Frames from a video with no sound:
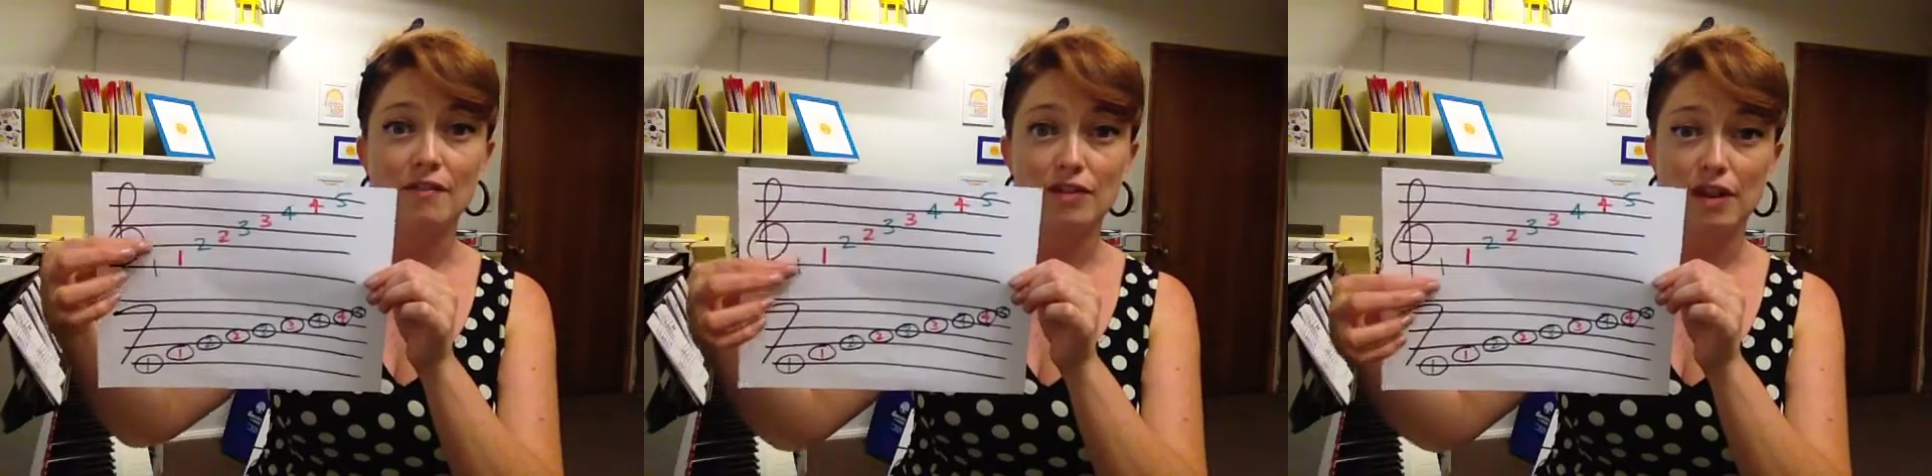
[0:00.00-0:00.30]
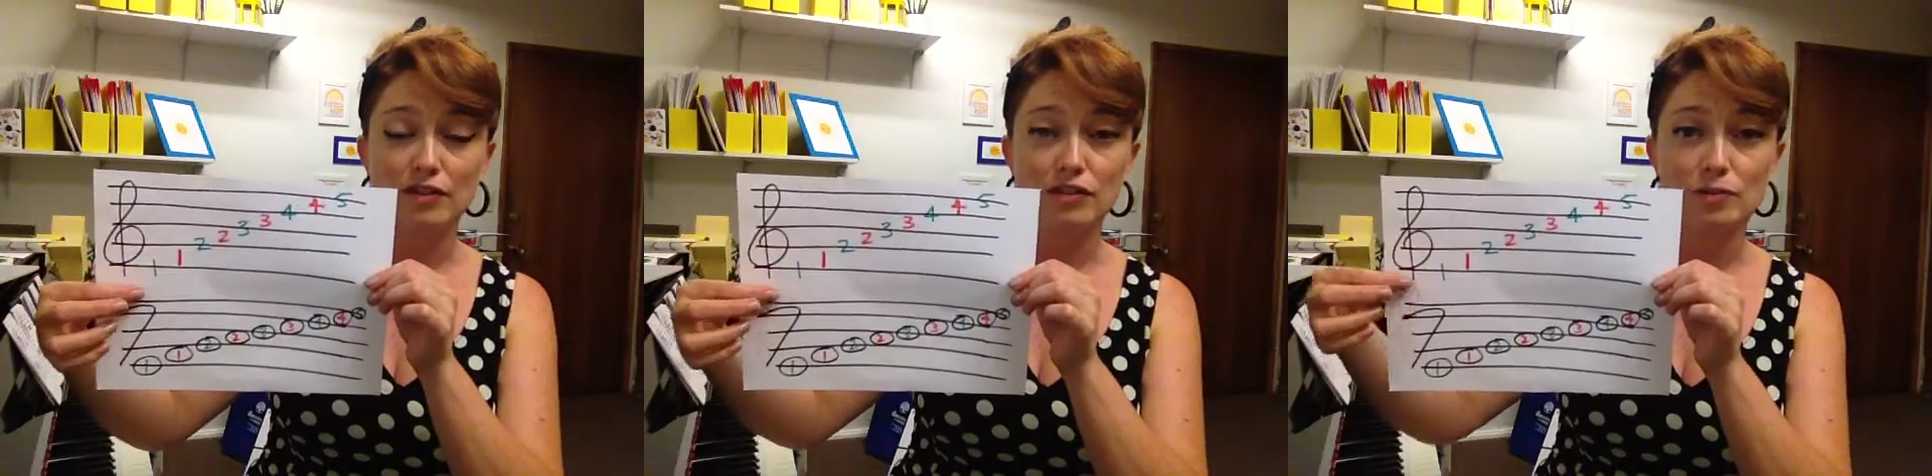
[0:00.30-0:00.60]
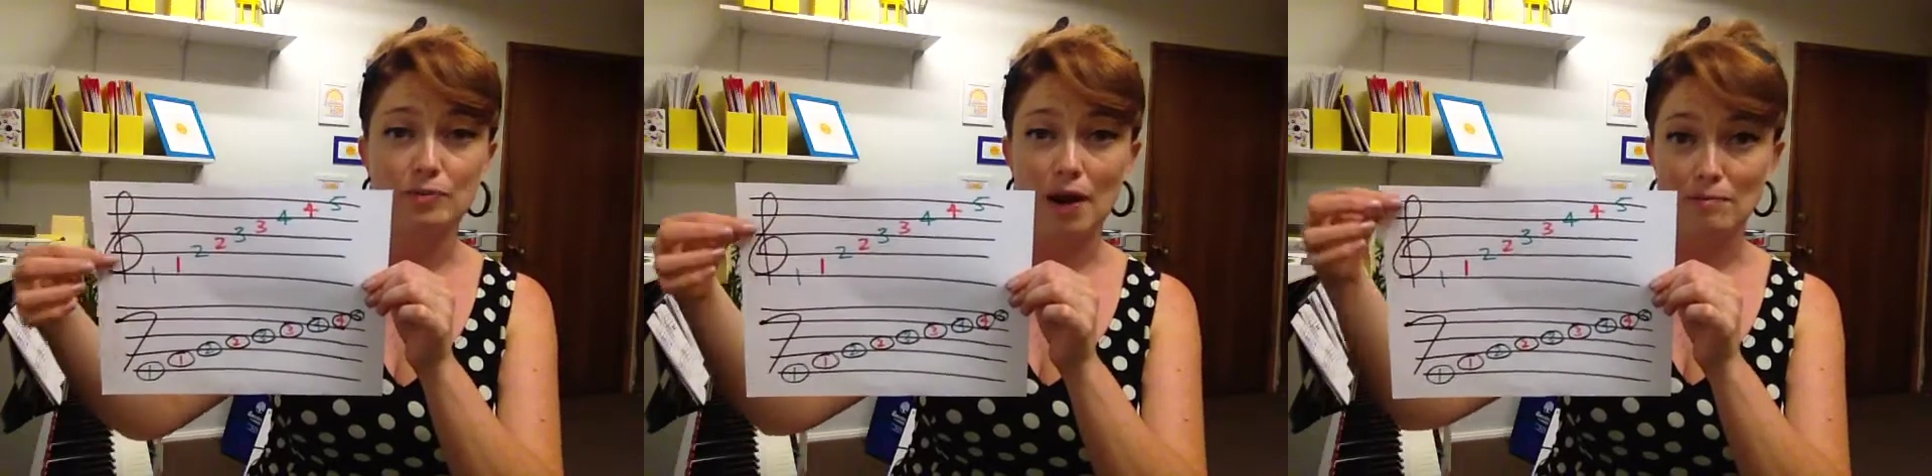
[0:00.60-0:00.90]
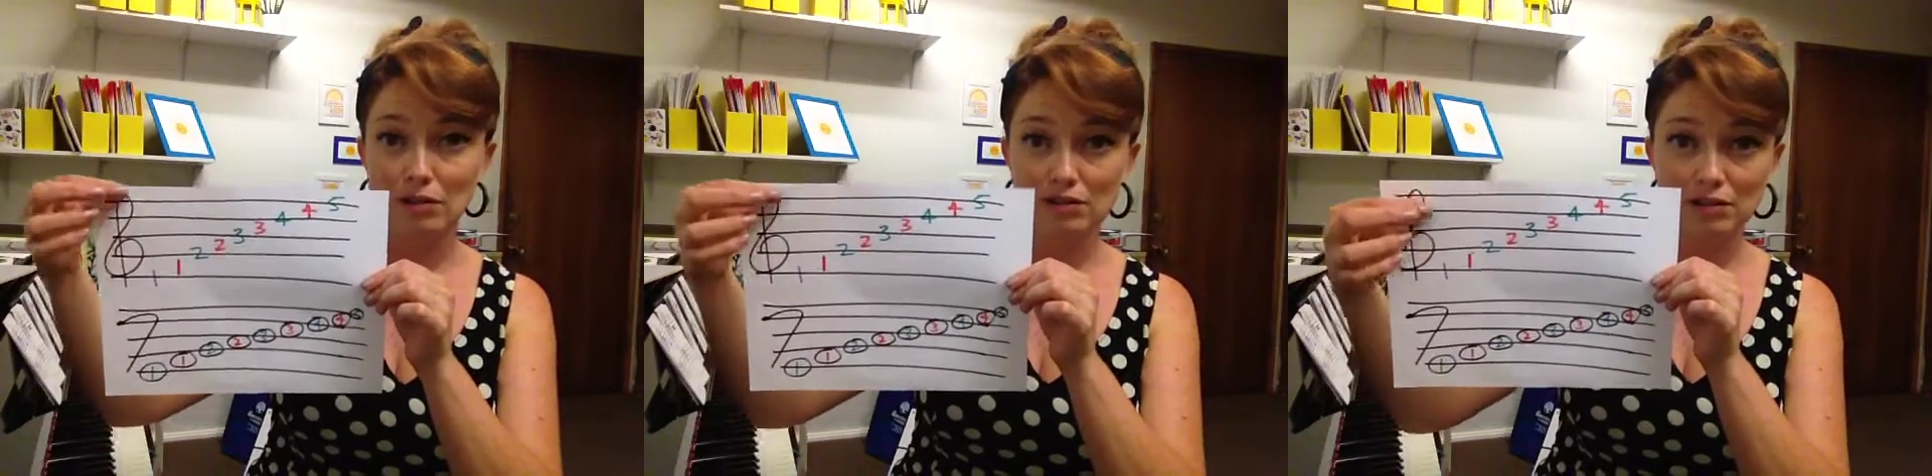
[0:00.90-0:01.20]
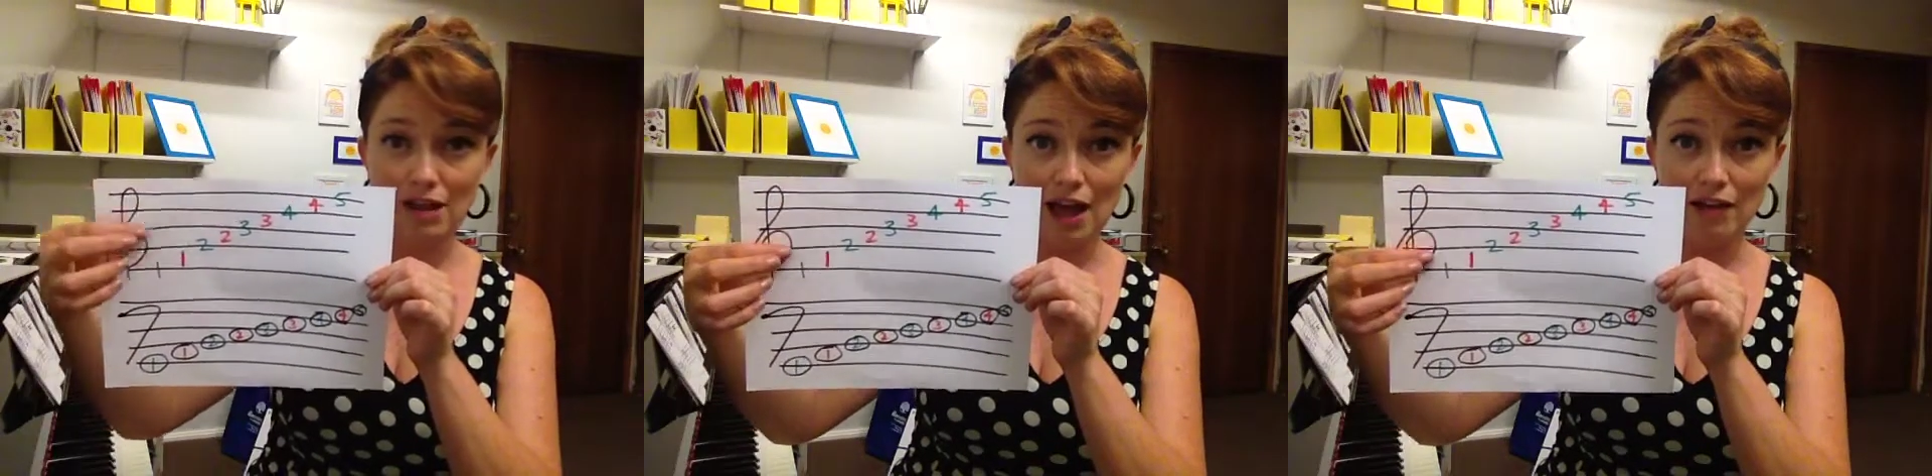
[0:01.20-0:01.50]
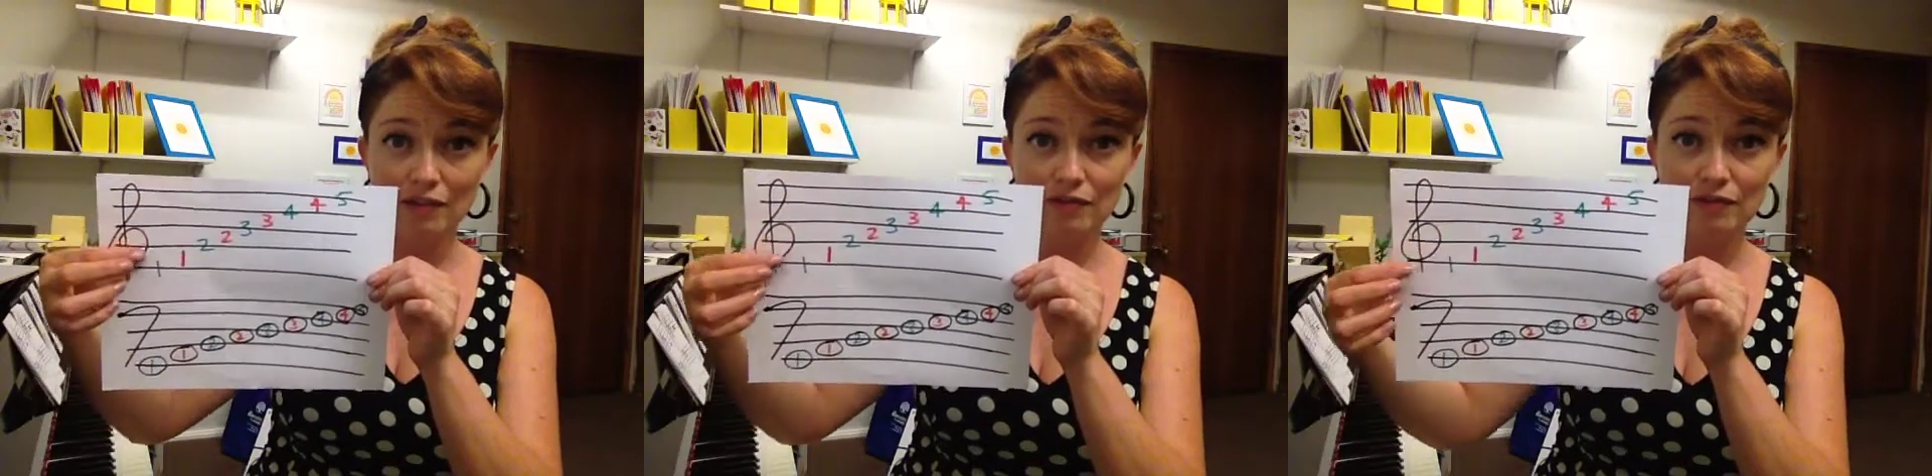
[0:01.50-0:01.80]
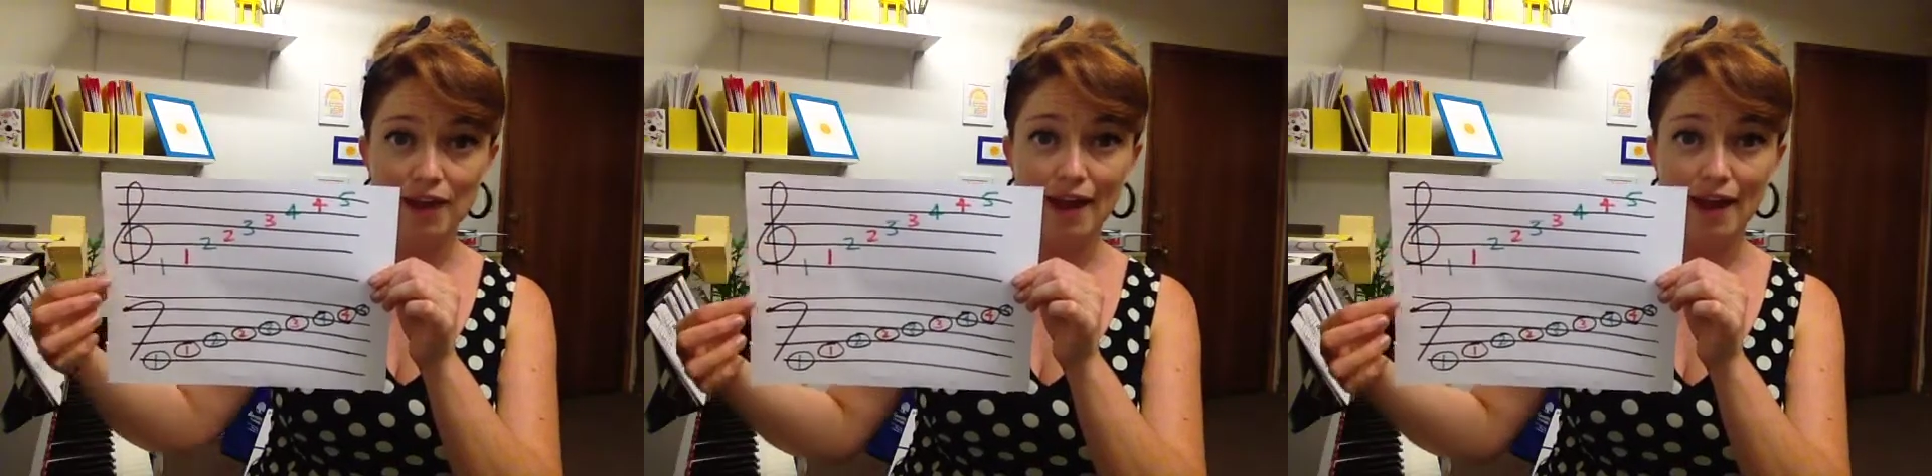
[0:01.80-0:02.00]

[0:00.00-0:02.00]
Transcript: of the treble clef